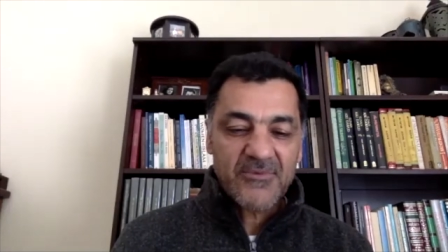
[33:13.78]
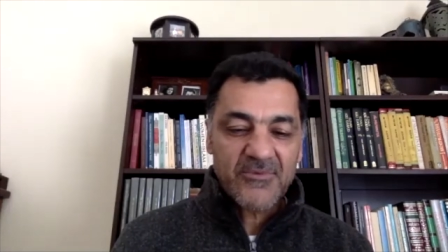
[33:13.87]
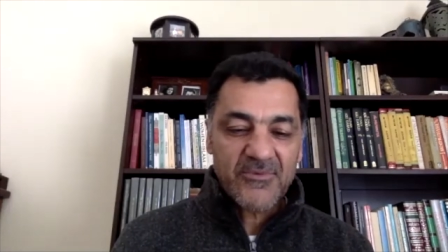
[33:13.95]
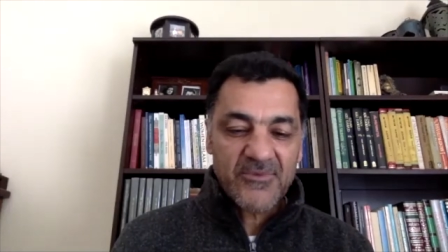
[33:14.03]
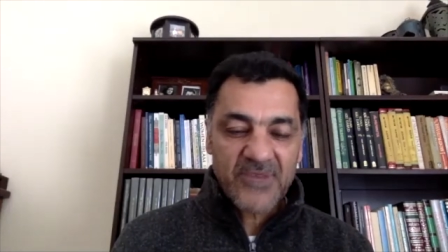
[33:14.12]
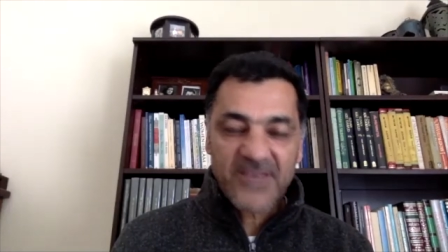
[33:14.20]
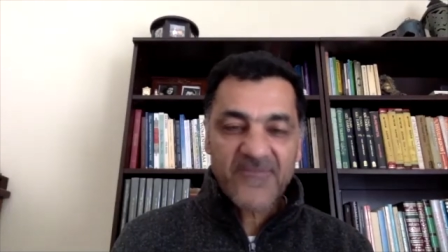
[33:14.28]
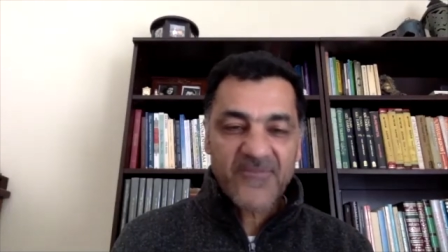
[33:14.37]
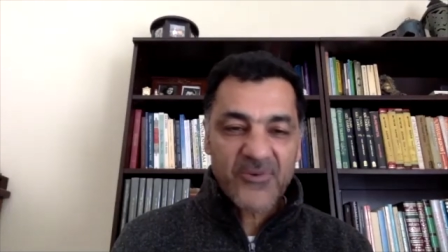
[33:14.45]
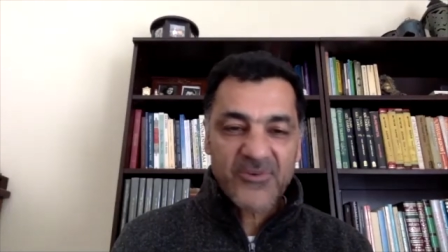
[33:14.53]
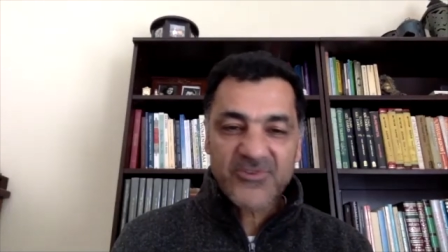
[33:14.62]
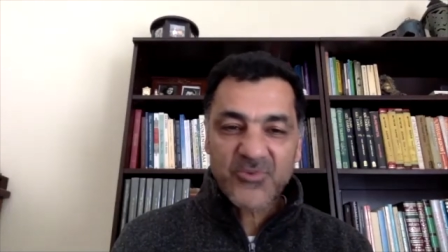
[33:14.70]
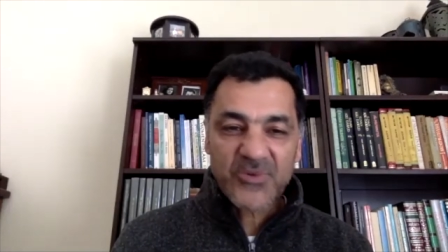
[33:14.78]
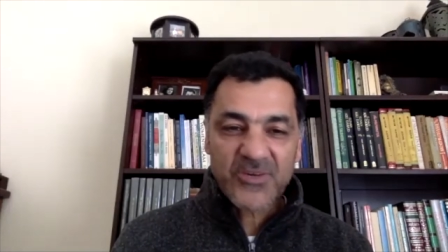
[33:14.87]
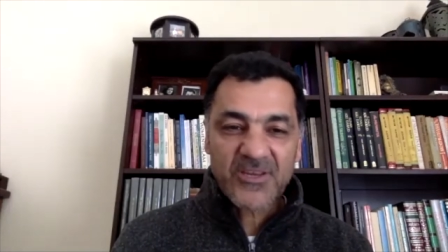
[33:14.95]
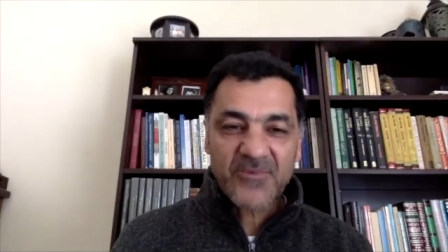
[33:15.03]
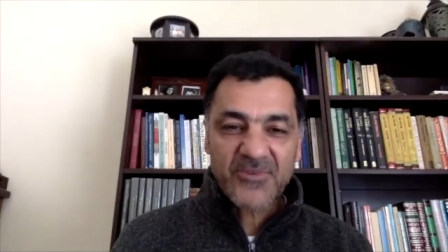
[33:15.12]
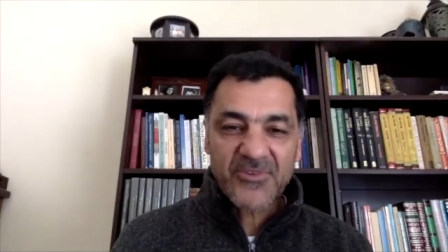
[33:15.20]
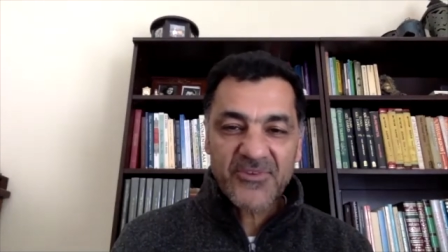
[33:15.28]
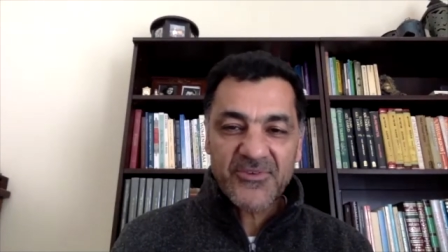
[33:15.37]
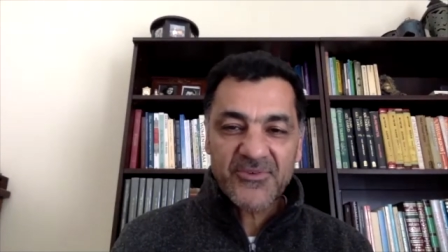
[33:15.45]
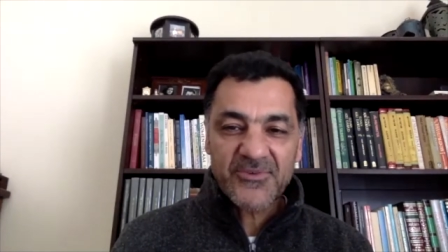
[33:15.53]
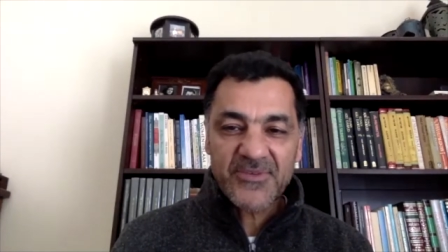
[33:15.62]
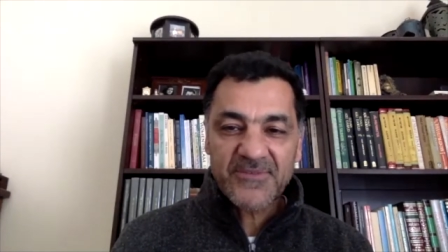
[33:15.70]
Looking forward to working with
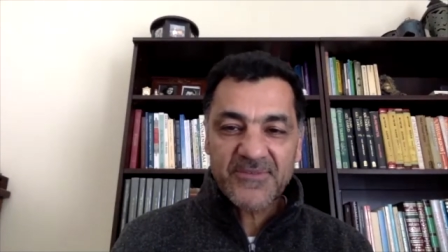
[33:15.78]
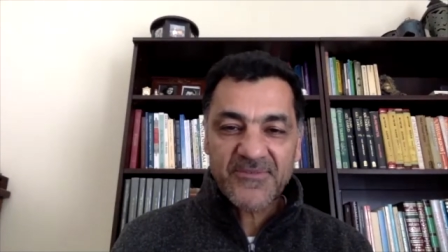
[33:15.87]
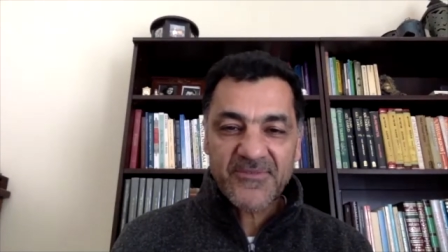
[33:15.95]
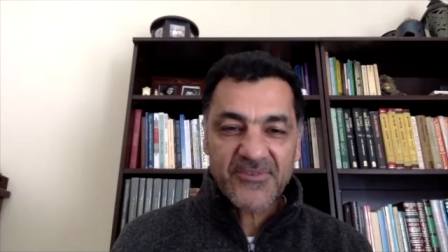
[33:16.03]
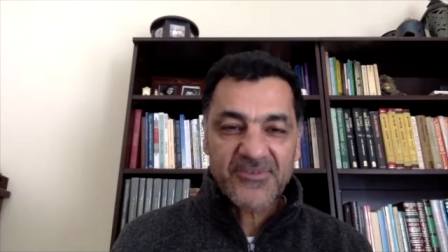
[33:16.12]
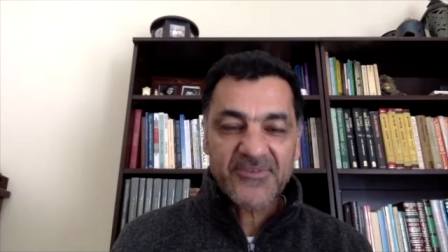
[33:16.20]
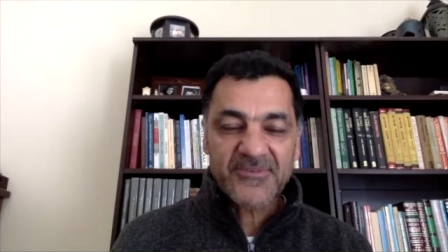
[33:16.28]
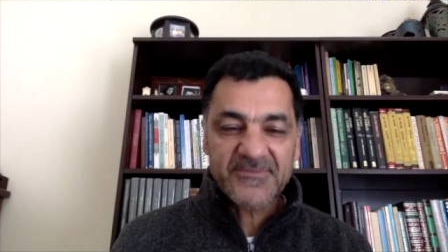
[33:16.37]
you even further.